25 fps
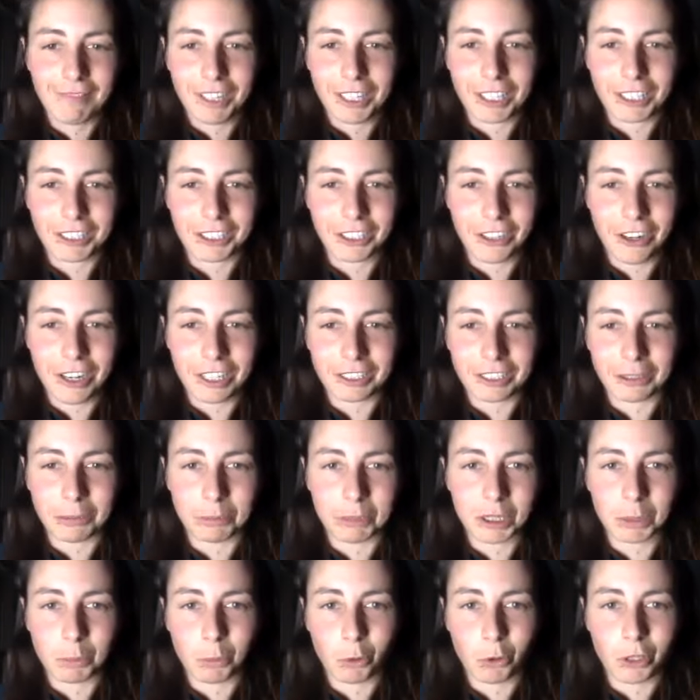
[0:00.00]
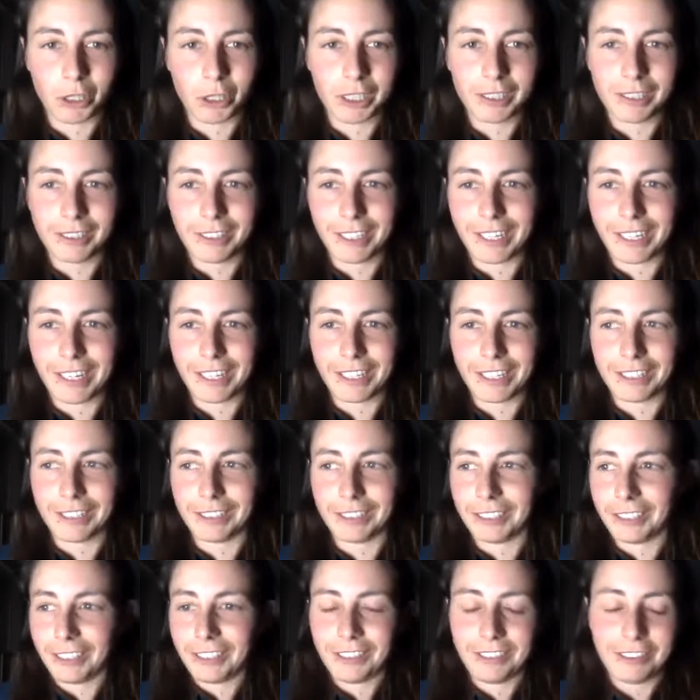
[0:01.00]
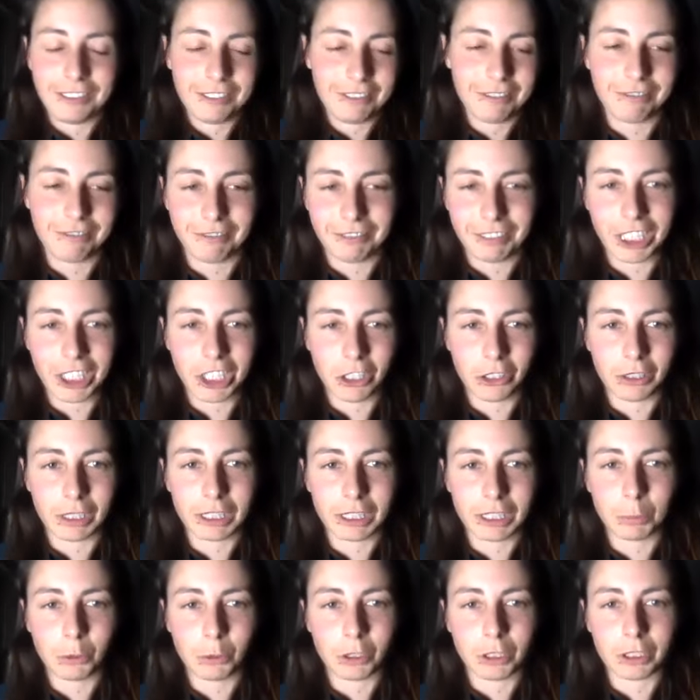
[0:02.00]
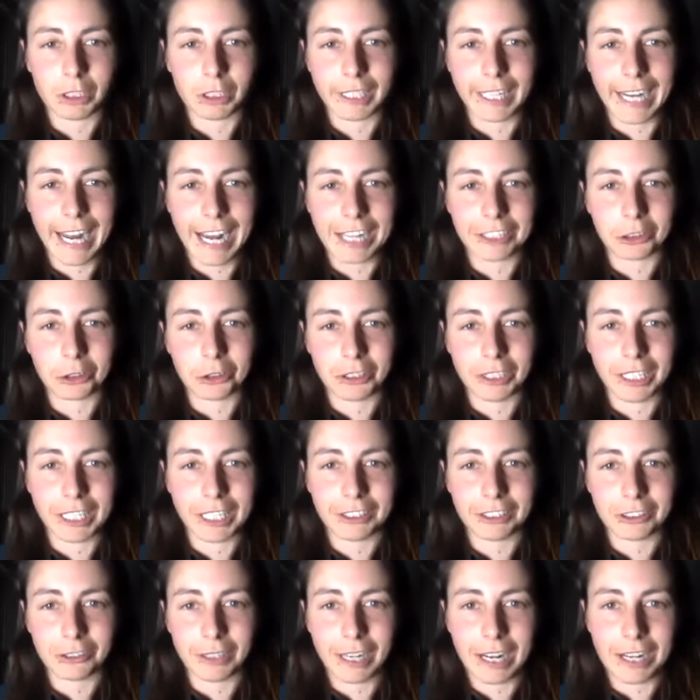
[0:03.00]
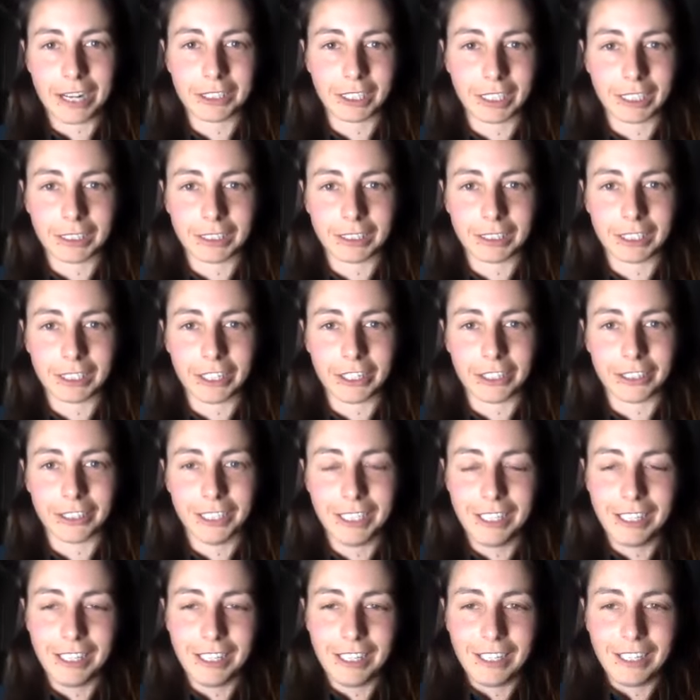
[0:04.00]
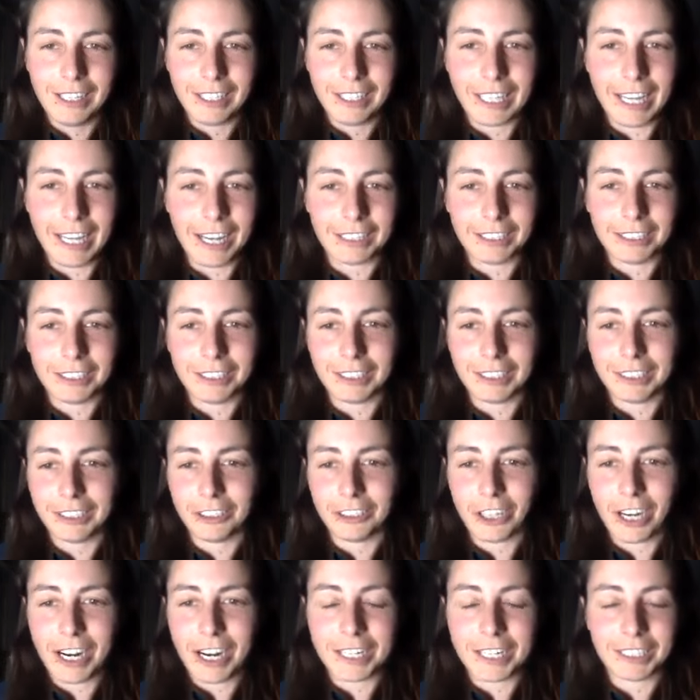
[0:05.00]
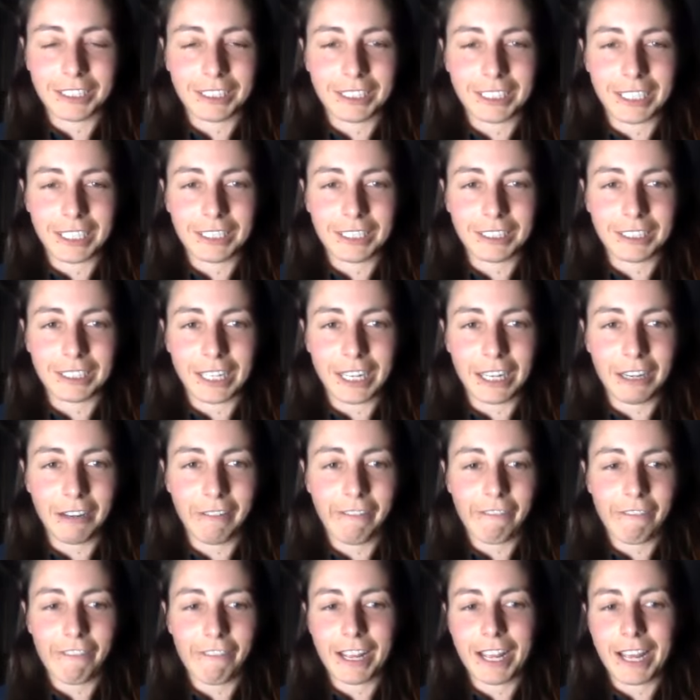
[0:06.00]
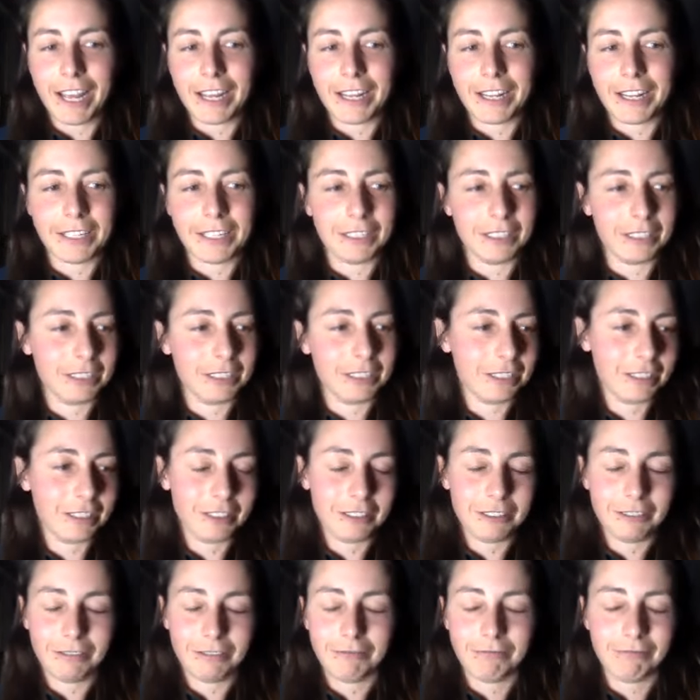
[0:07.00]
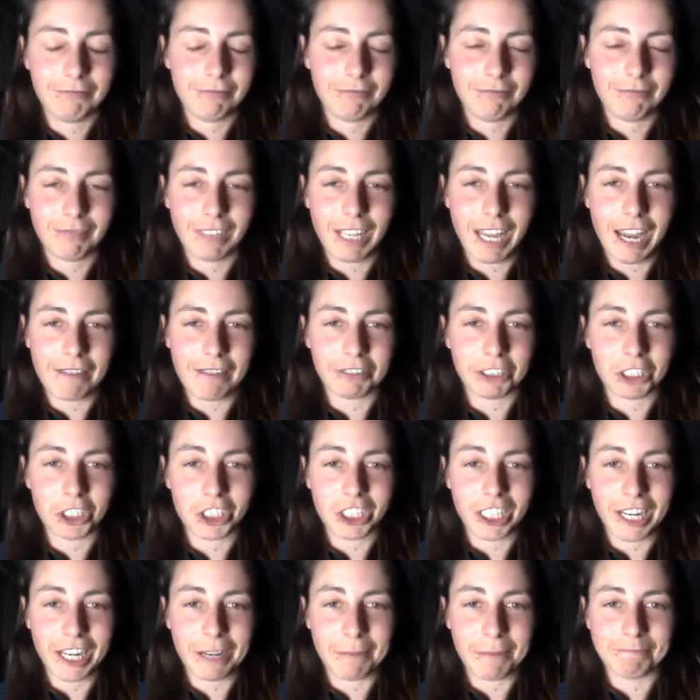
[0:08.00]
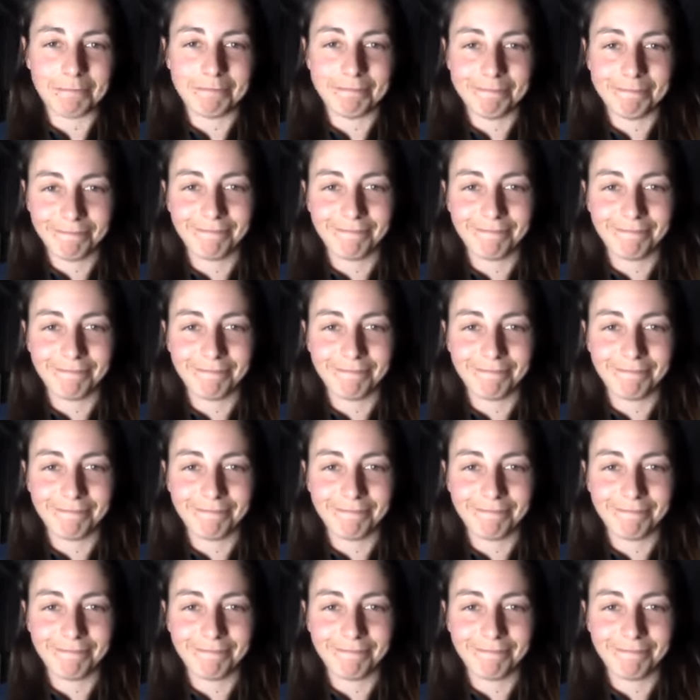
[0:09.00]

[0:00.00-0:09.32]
this awesome sport and explore the natural lands around us. So yeah, just trying to stay safe and have a good time.